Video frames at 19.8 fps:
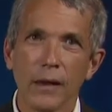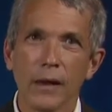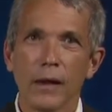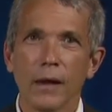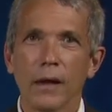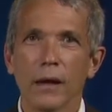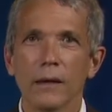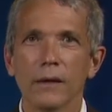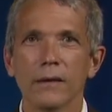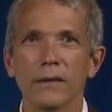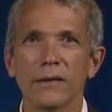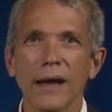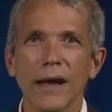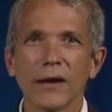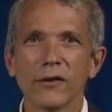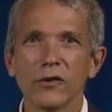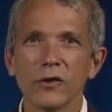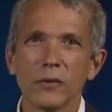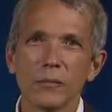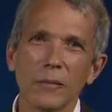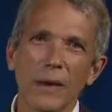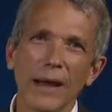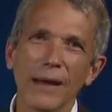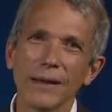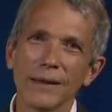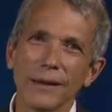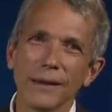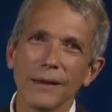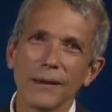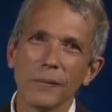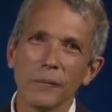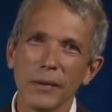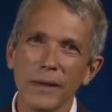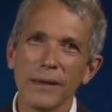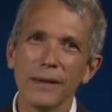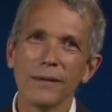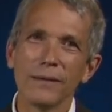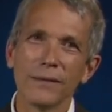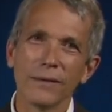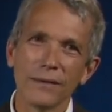The statute might be
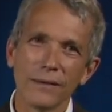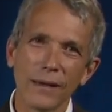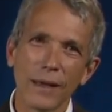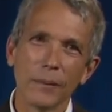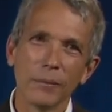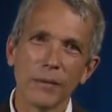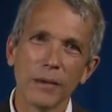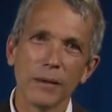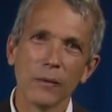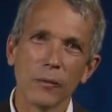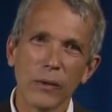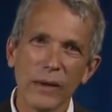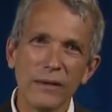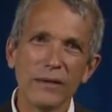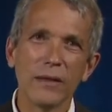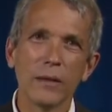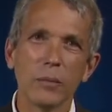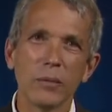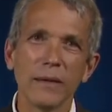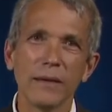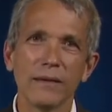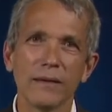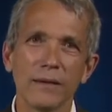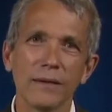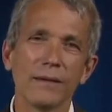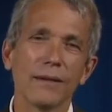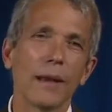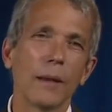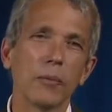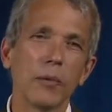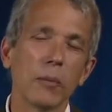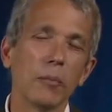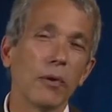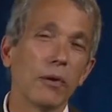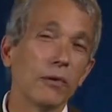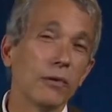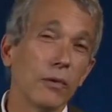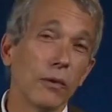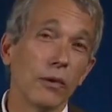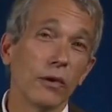suscept reasonably susceptible
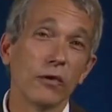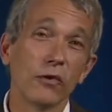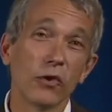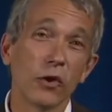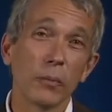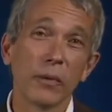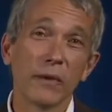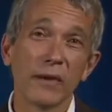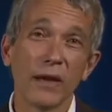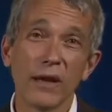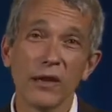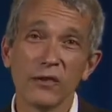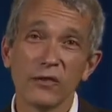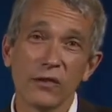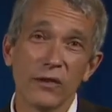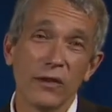to an interpretation that